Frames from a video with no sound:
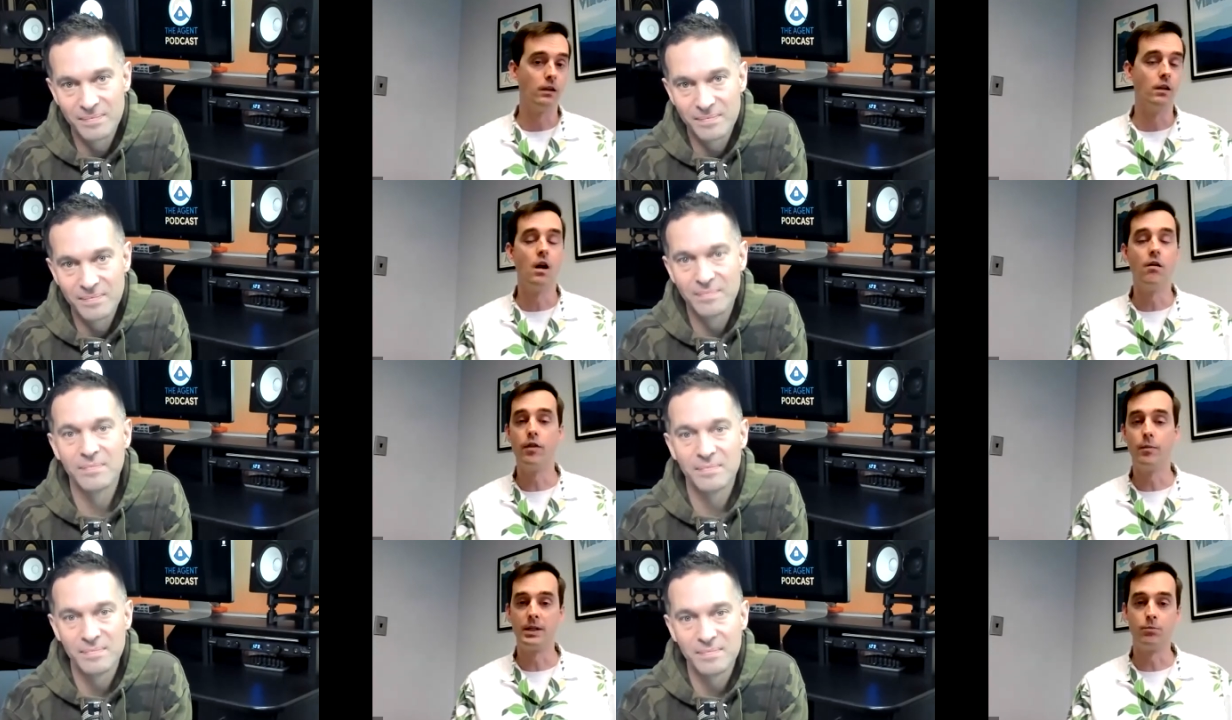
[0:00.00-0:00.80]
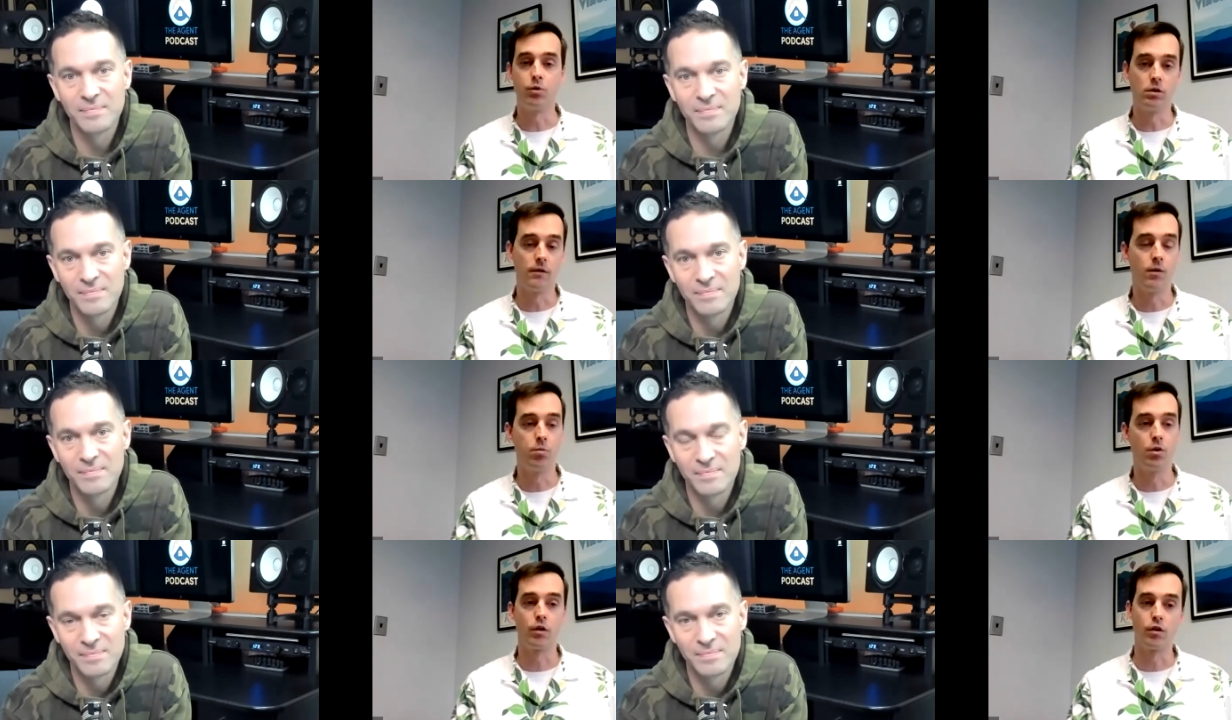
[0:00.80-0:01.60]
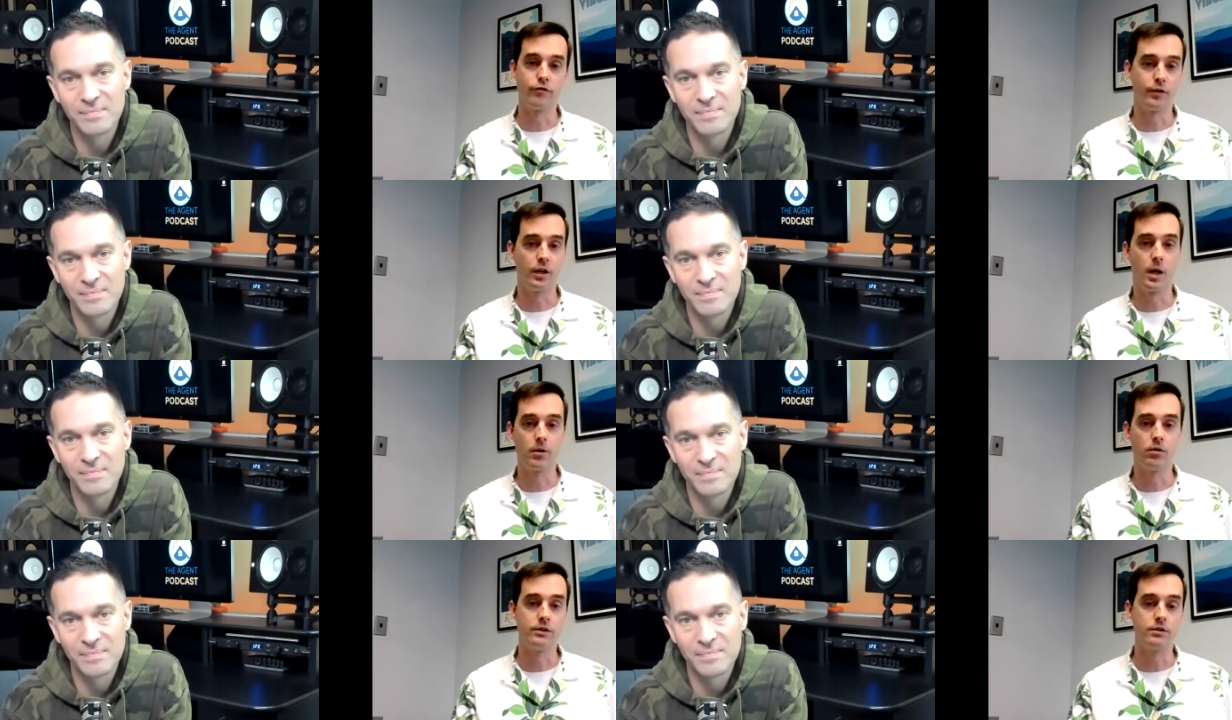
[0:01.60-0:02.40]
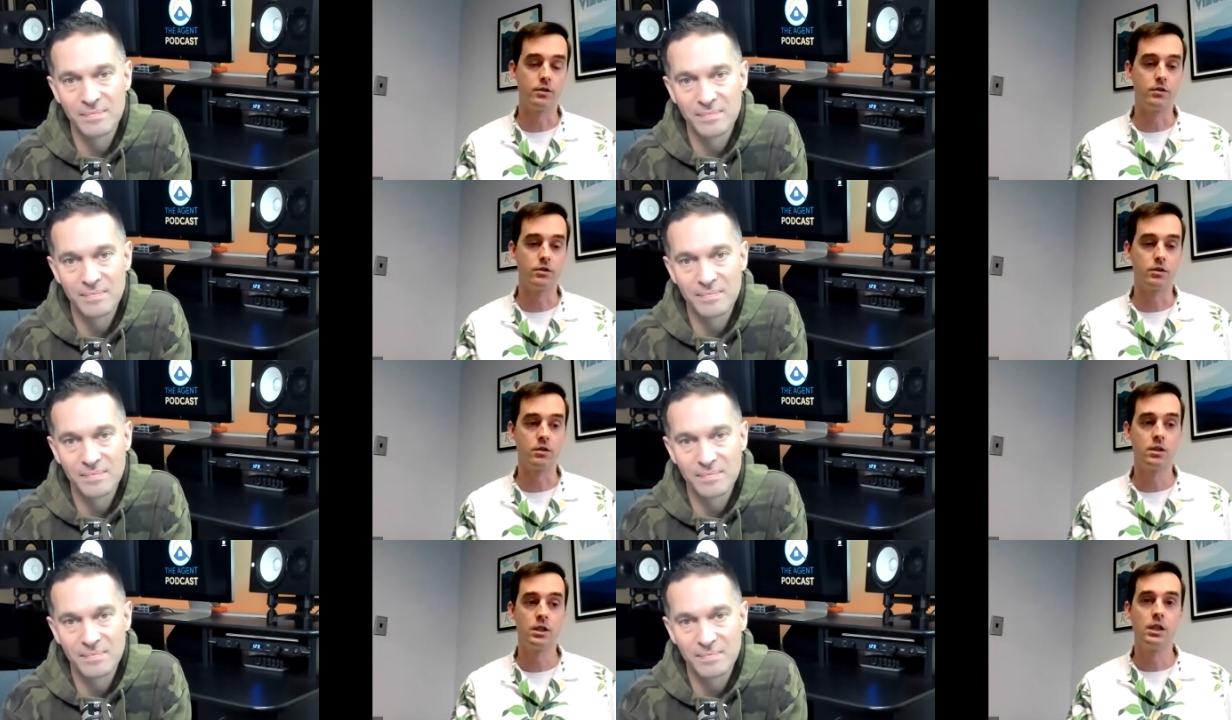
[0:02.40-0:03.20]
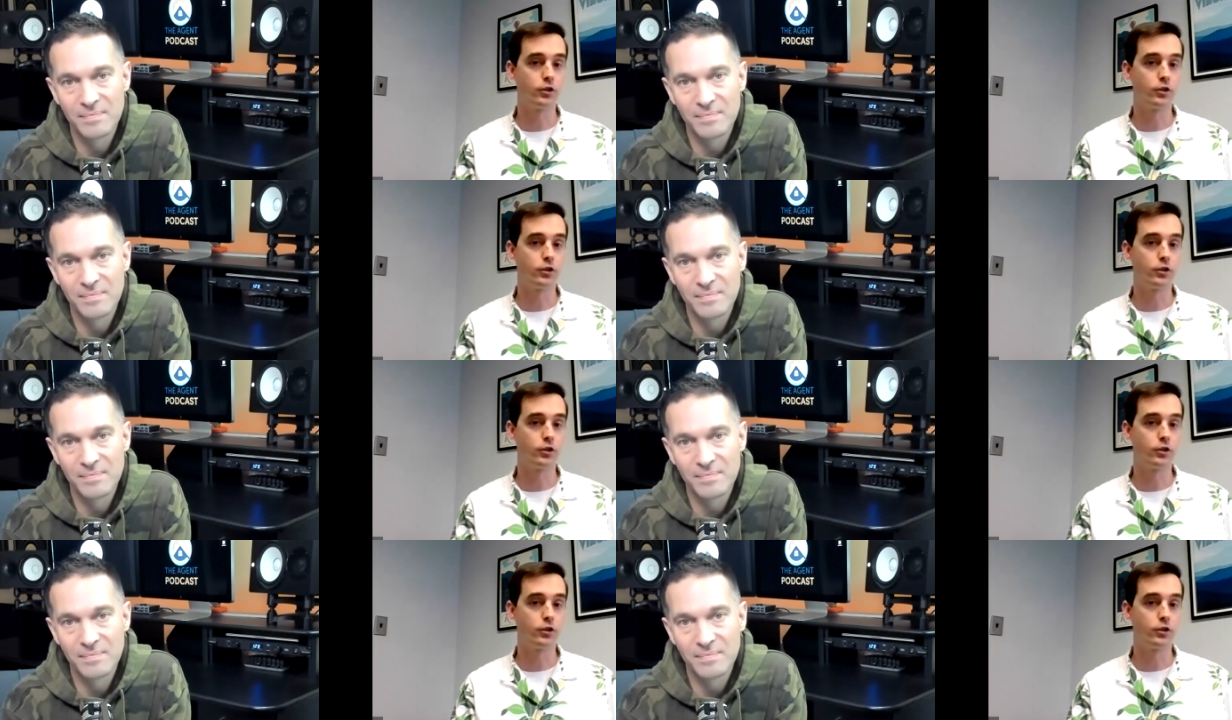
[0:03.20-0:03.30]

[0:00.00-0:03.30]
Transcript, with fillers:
Speaker 1: Love the people, love the broker, phenomenal institution.